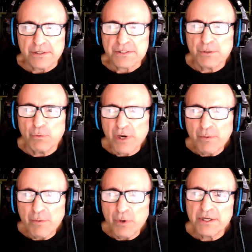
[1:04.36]
So, what I
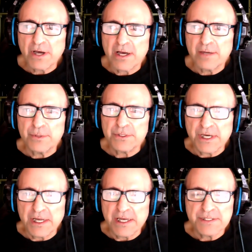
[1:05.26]
want to talk about
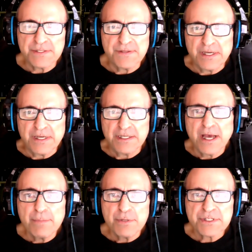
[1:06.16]
today is the
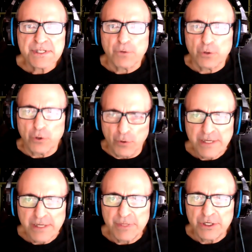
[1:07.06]
type of stuff we're going to
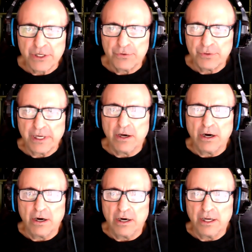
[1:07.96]
be doing
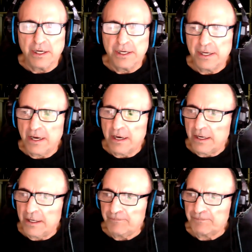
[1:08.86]
on
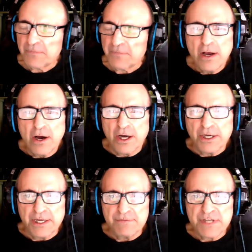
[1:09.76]
um, on
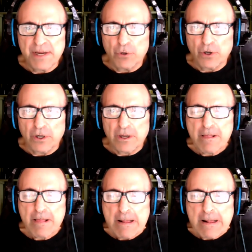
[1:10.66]
Dave's network.
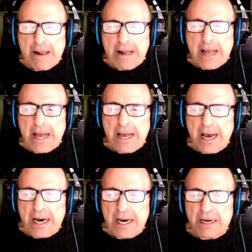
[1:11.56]

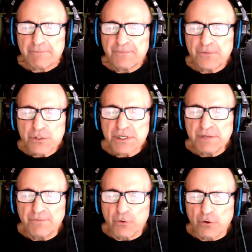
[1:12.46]
Uh, first
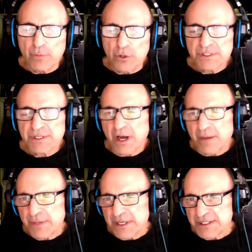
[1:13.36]
and foremost,
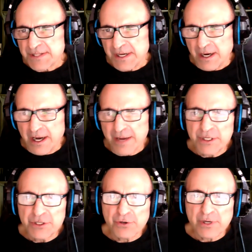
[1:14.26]
topics that I'm
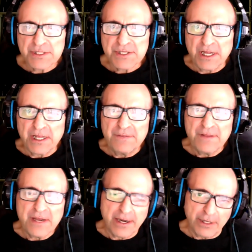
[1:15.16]
interested in.
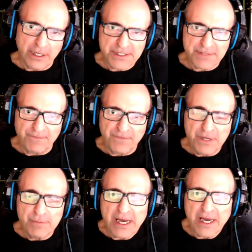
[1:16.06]
Then I'd like some
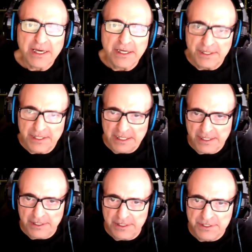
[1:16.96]
feedback in
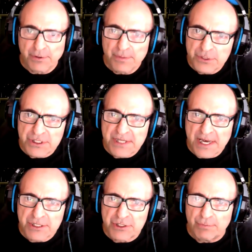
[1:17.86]
the description
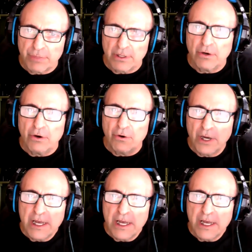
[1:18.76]
section below